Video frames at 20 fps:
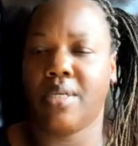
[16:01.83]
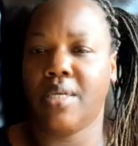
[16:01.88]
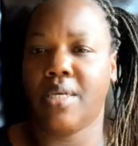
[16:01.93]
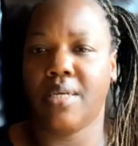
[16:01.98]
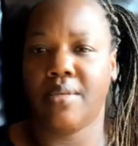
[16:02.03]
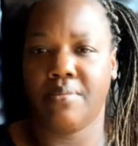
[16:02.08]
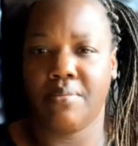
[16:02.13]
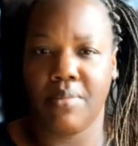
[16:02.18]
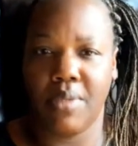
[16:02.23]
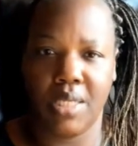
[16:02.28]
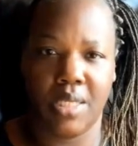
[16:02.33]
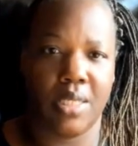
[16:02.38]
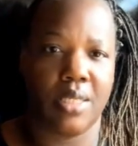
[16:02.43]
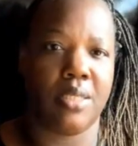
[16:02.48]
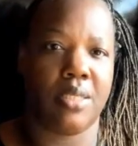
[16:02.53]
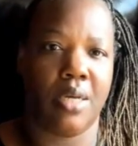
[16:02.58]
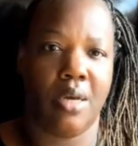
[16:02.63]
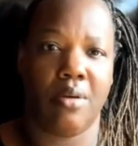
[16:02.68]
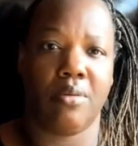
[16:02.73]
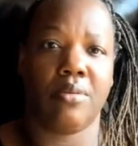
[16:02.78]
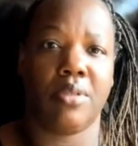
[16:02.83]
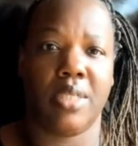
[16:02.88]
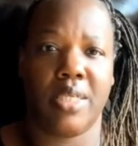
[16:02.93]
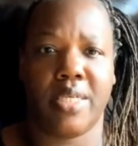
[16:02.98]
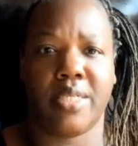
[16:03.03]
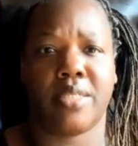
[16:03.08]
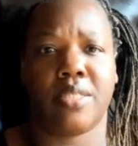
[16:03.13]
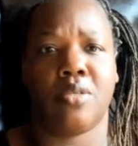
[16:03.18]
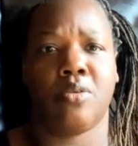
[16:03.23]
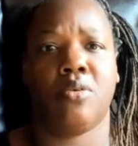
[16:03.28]
doesn't mean don't
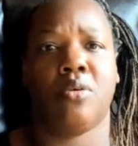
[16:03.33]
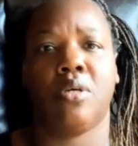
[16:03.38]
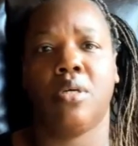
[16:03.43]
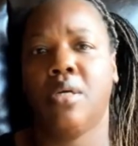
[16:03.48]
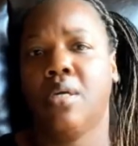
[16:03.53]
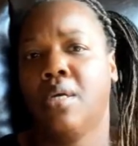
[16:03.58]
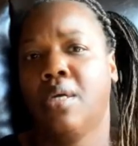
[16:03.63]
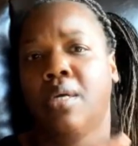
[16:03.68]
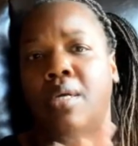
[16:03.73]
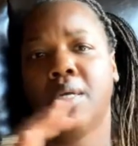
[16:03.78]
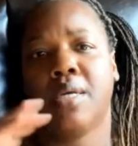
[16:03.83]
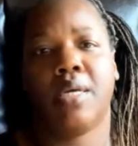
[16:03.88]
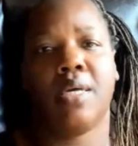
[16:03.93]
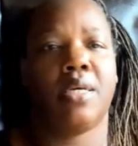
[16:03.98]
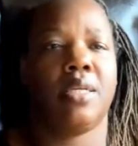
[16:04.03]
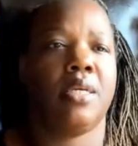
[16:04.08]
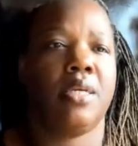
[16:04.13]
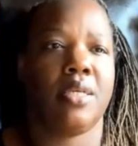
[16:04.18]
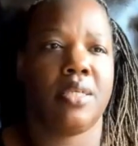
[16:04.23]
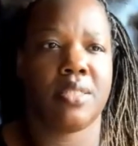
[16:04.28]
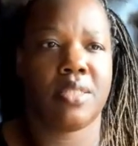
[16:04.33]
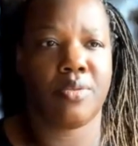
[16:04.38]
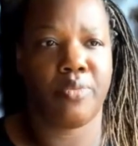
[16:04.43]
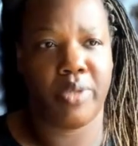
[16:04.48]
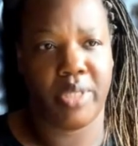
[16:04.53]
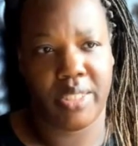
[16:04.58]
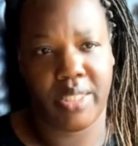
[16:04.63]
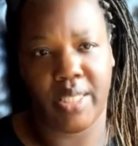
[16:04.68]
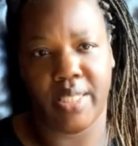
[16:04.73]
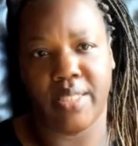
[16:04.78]
listen or cut into
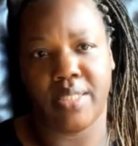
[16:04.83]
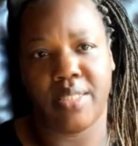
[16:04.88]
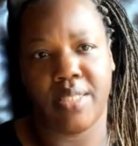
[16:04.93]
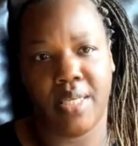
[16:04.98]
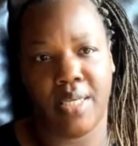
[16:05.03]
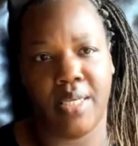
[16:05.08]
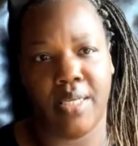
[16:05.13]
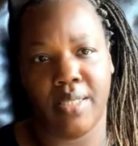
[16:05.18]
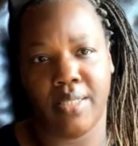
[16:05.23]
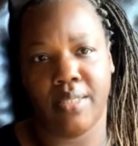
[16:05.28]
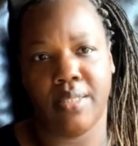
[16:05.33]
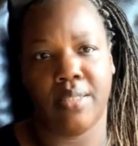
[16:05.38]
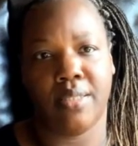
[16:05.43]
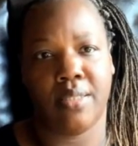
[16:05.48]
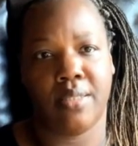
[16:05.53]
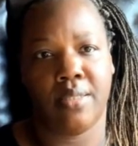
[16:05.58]
what they're saying.